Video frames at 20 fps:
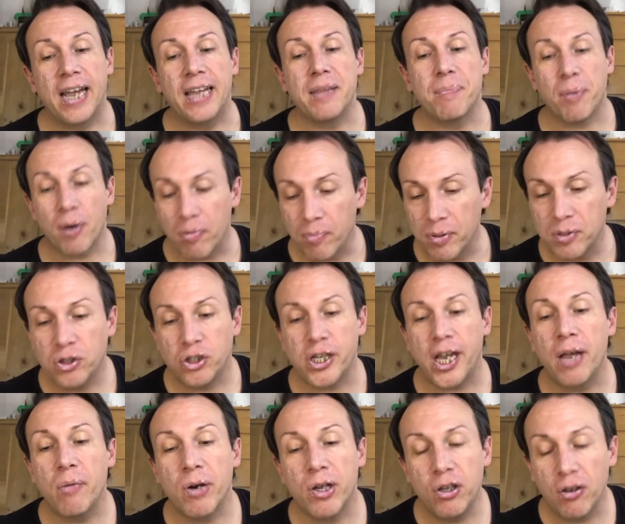Yeah, the
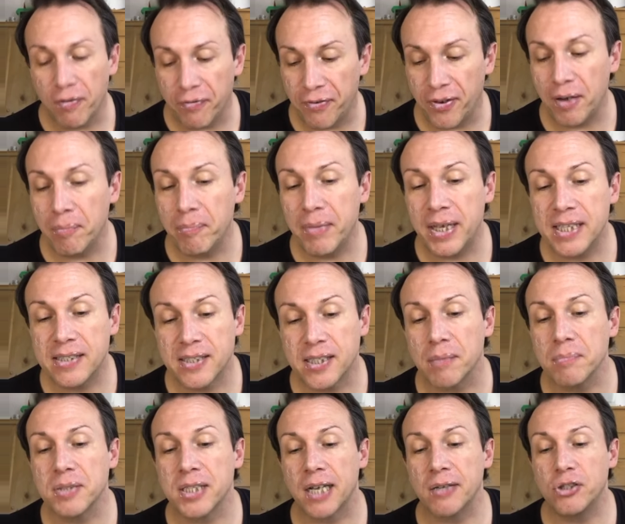problem, Jay, when you're filming,
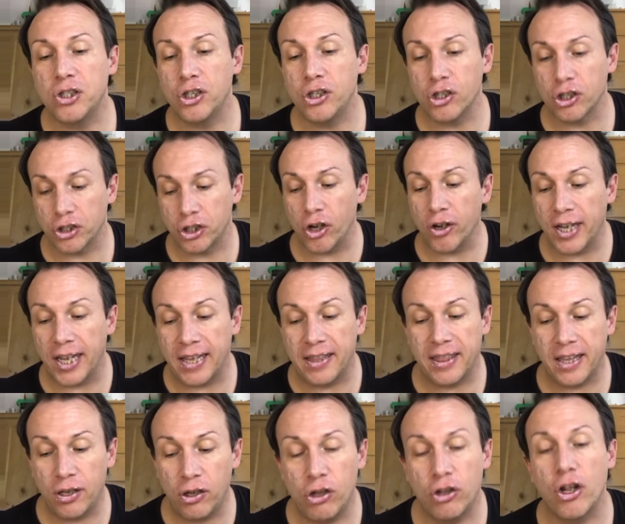sometimes you just don't
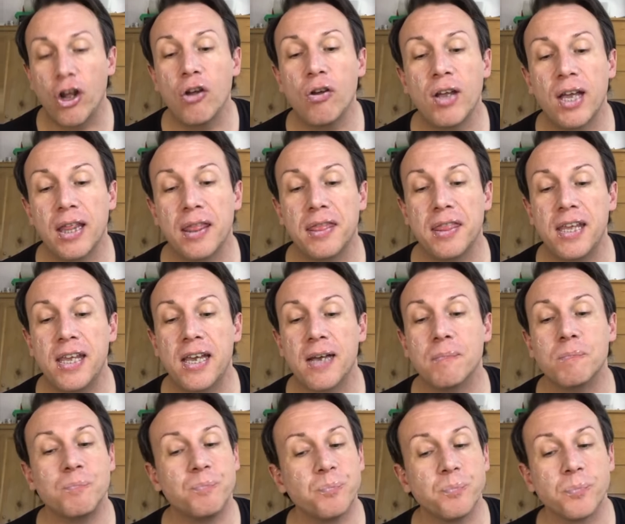get that. You don't get
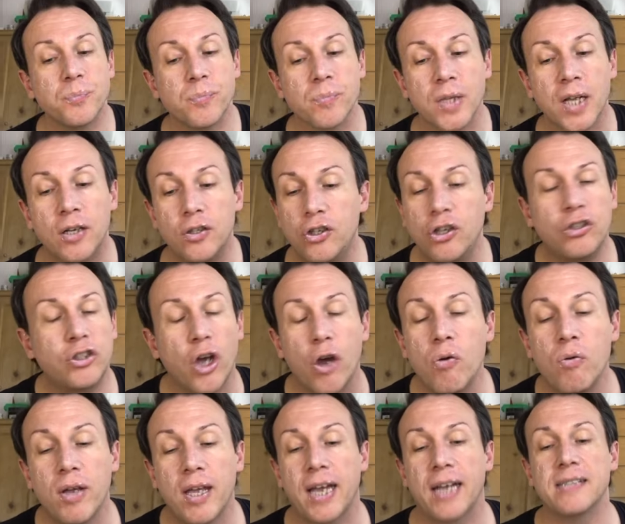the um, you
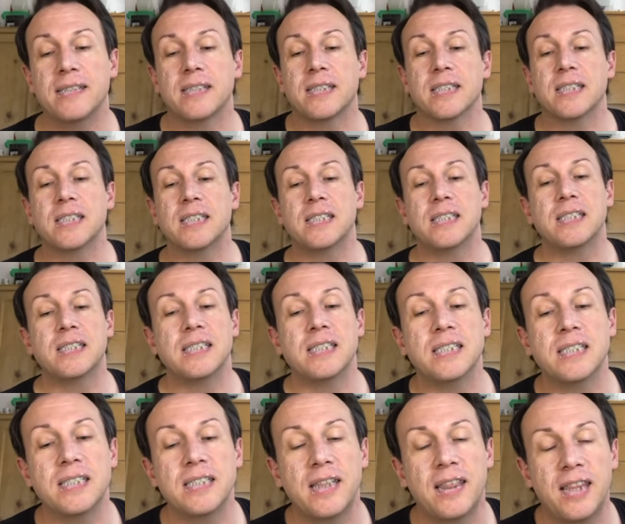don't get
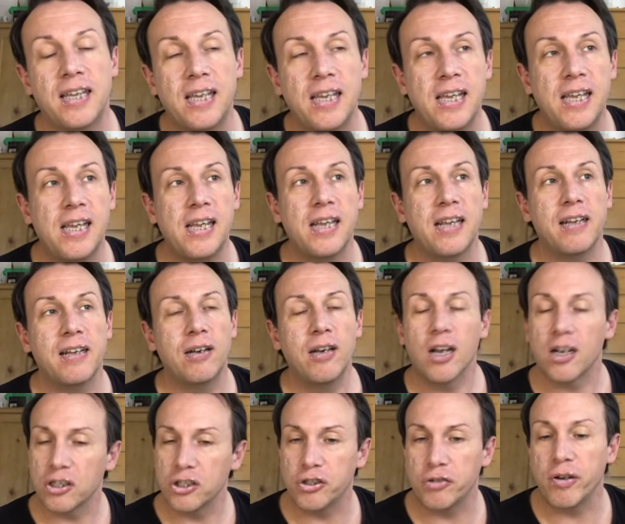the
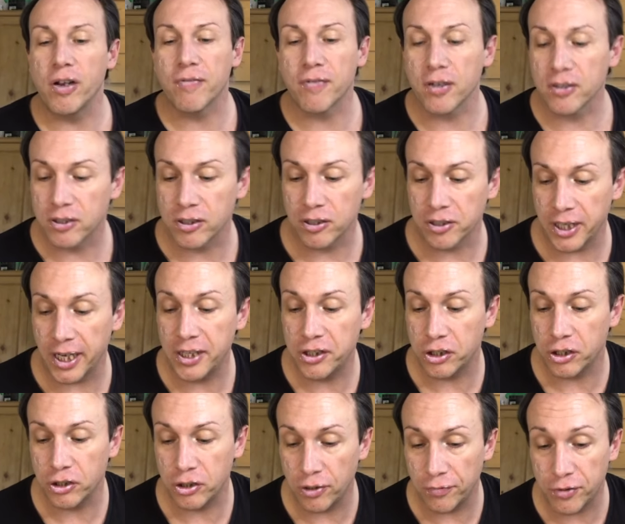luxury of
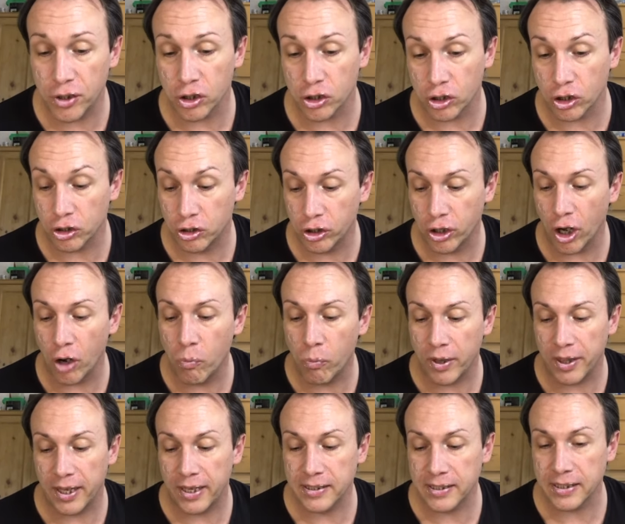consultations. You've just got to go
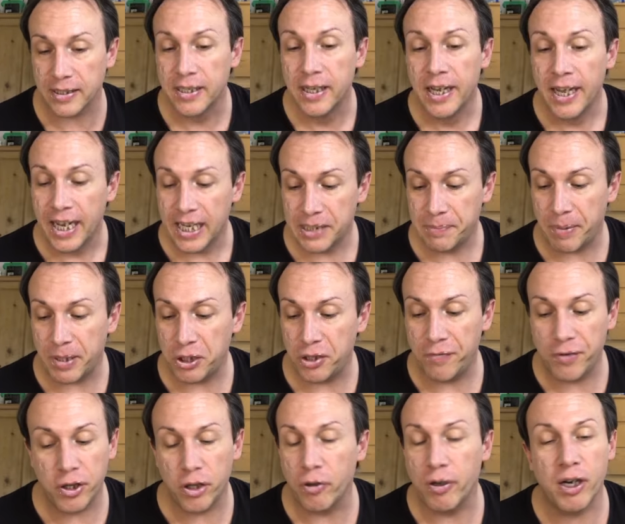with it,
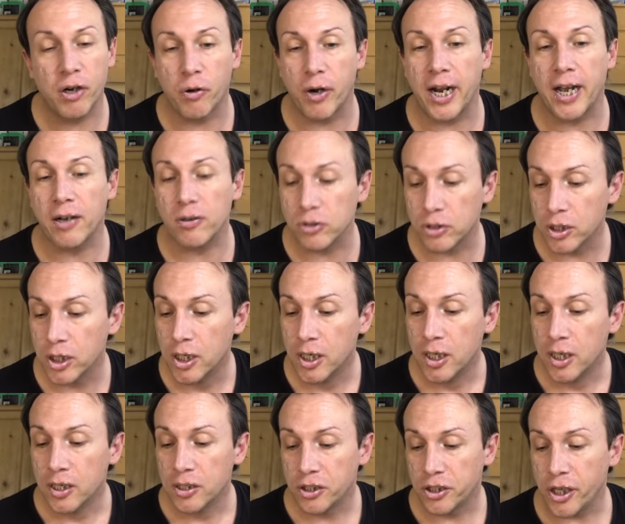especially if you're doing crowd.
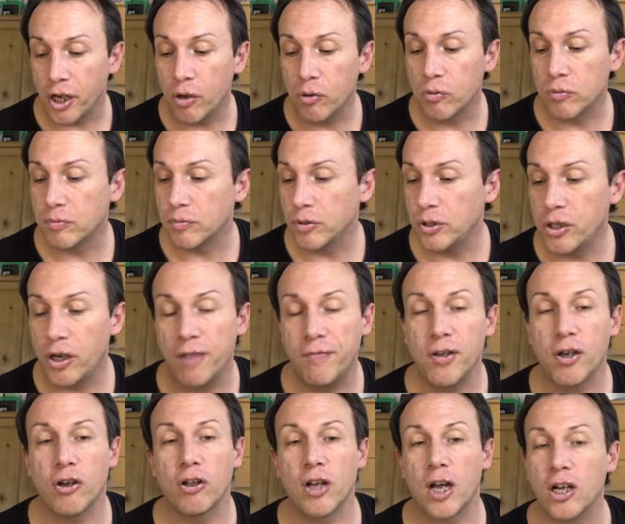So you
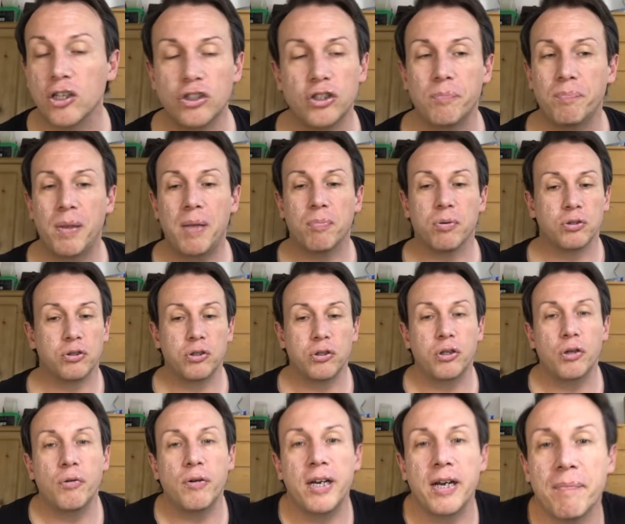know, if you've got hundred people
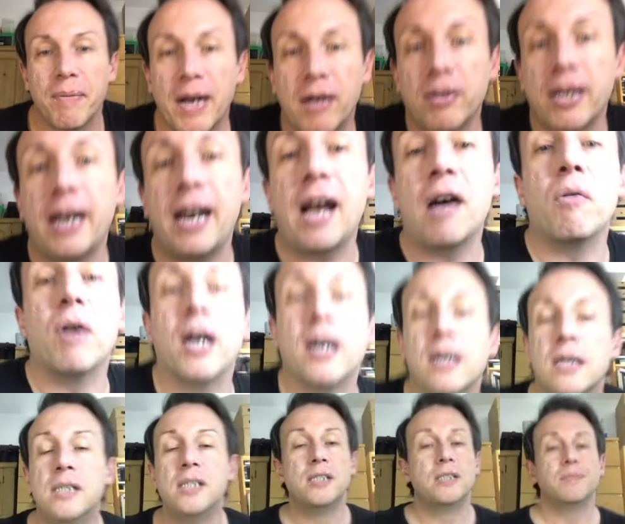to do in about an
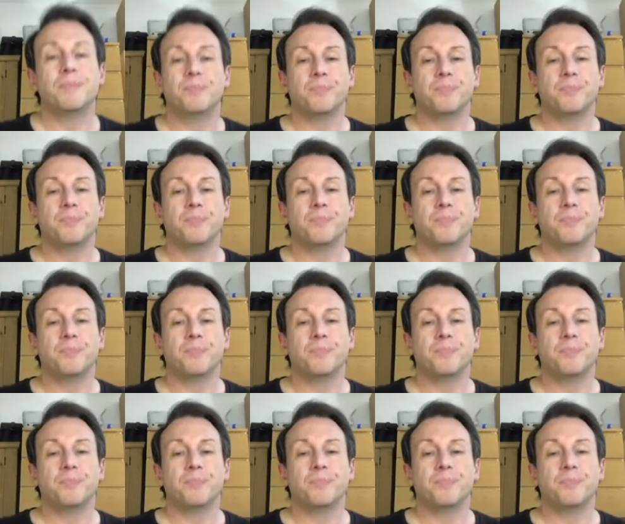hour,